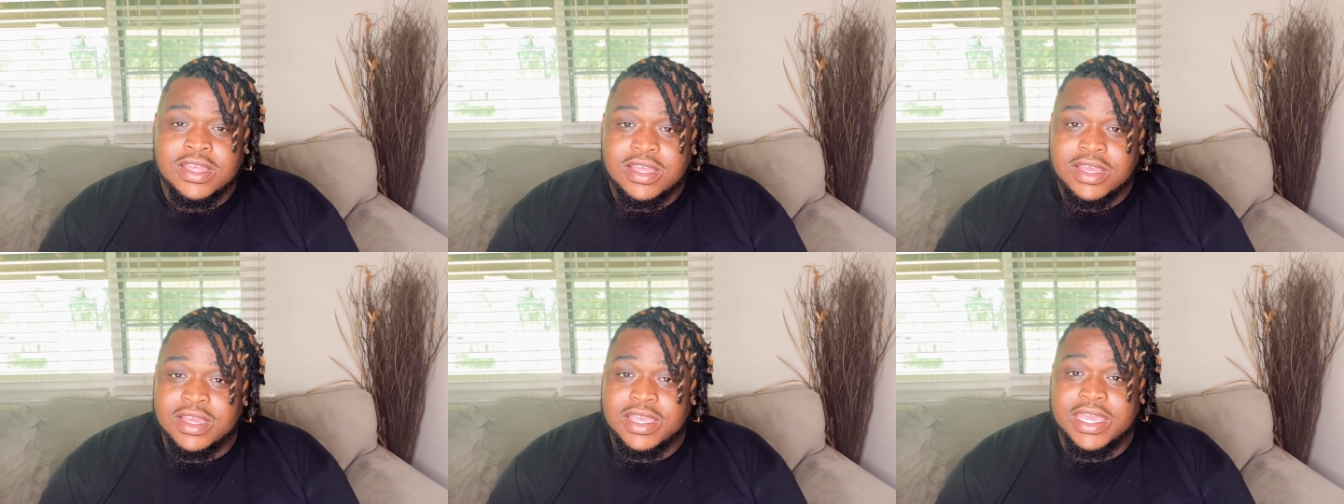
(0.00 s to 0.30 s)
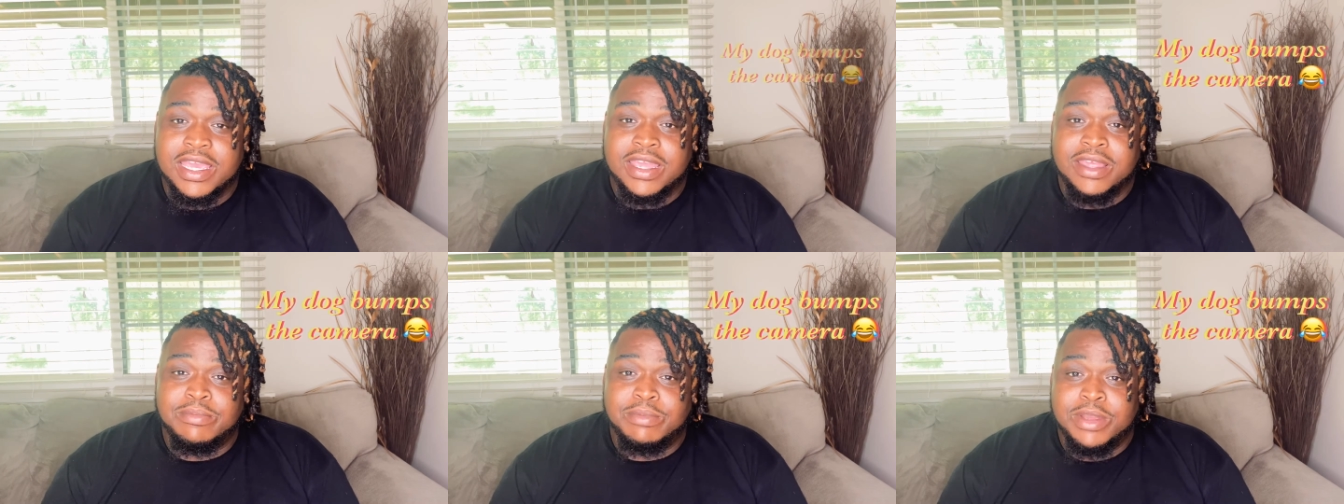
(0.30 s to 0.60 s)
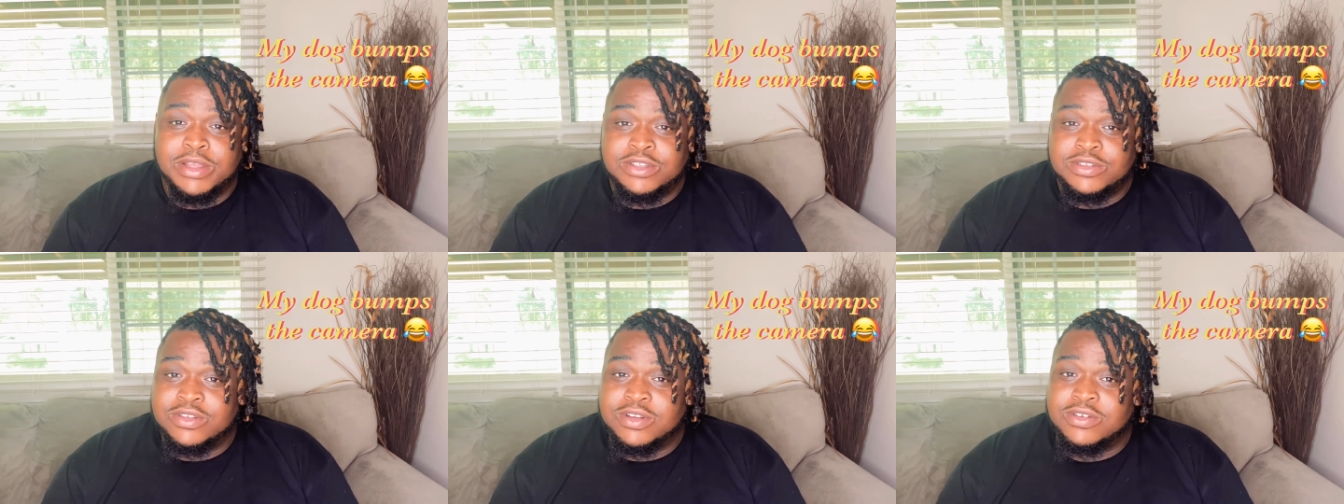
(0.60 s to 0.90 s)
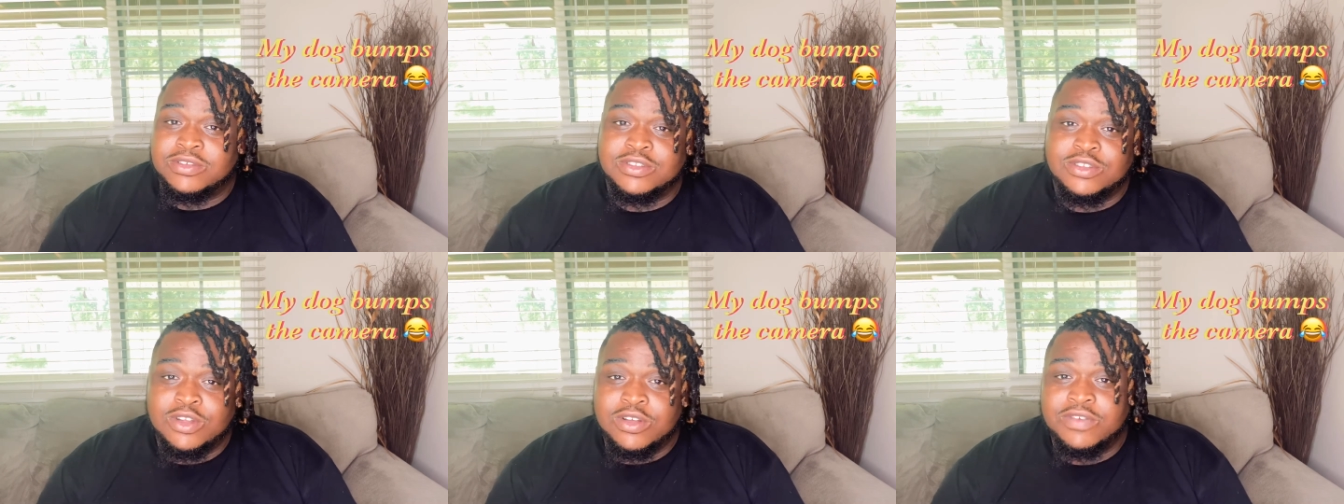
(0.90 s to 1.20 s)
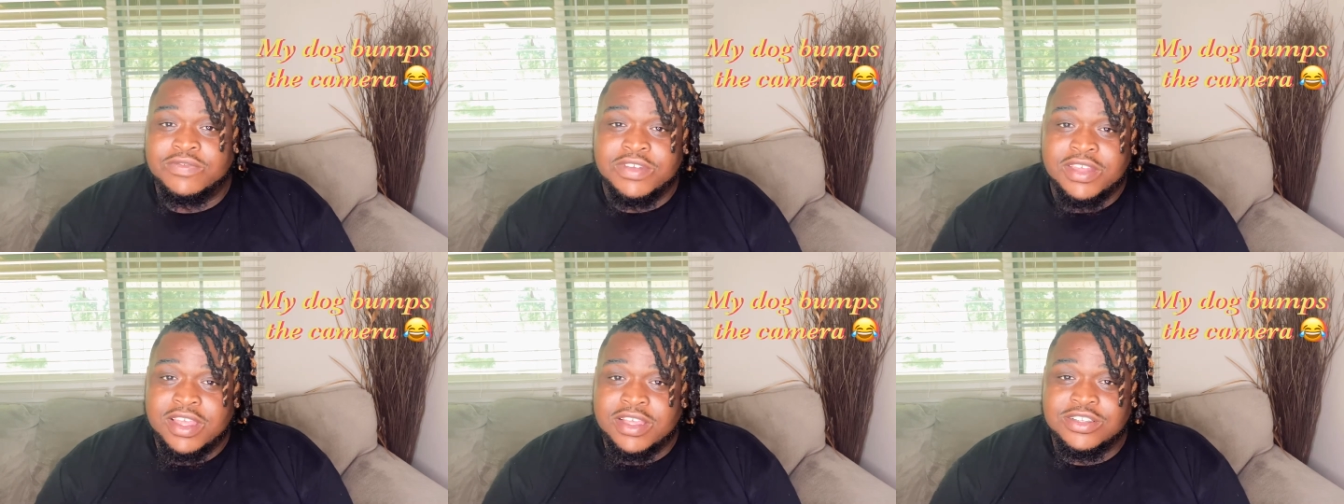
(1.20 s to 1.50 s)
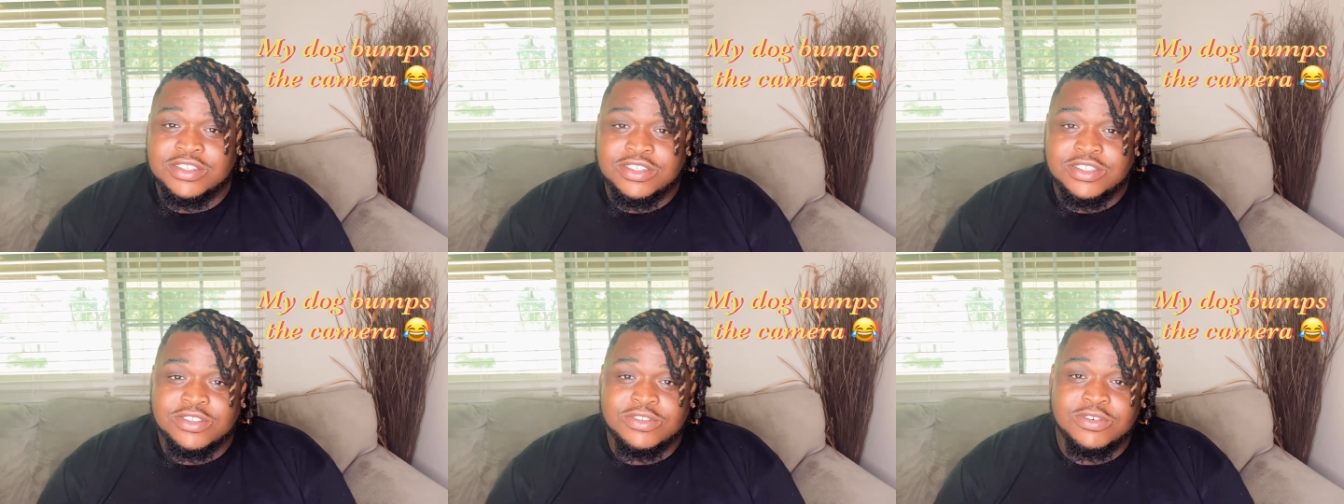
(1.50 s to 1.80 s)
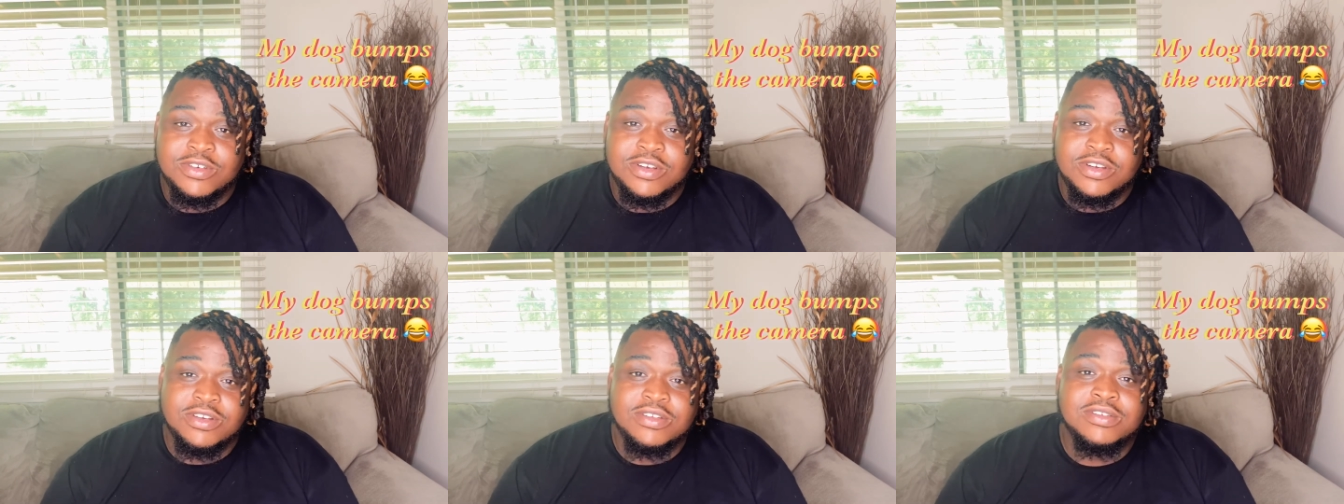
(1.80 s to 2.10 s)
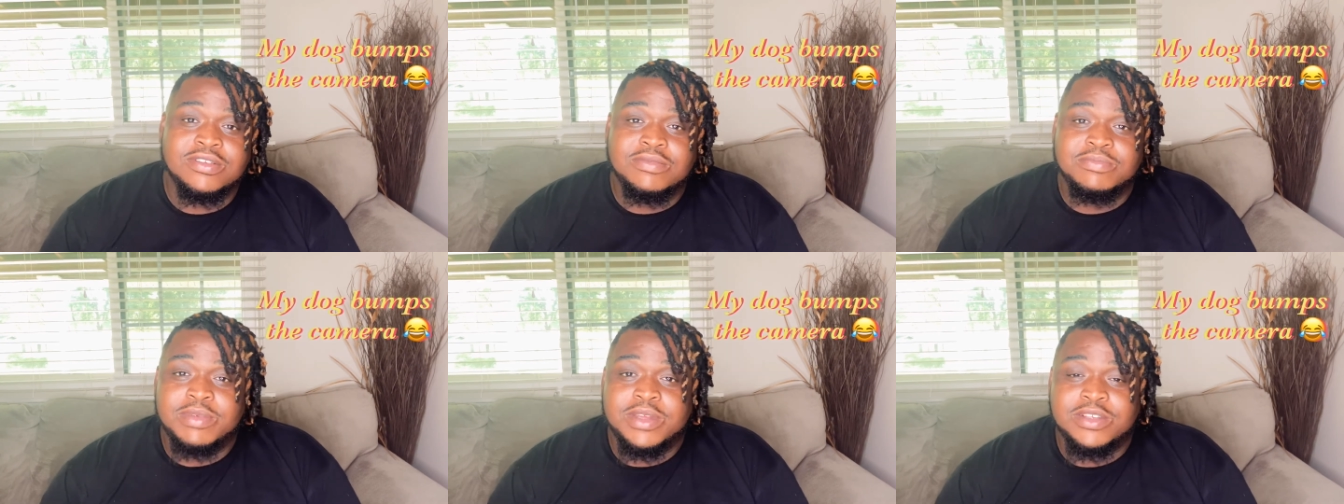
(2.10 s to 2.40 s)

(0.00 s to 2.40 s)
Again, make sure those notifications are on.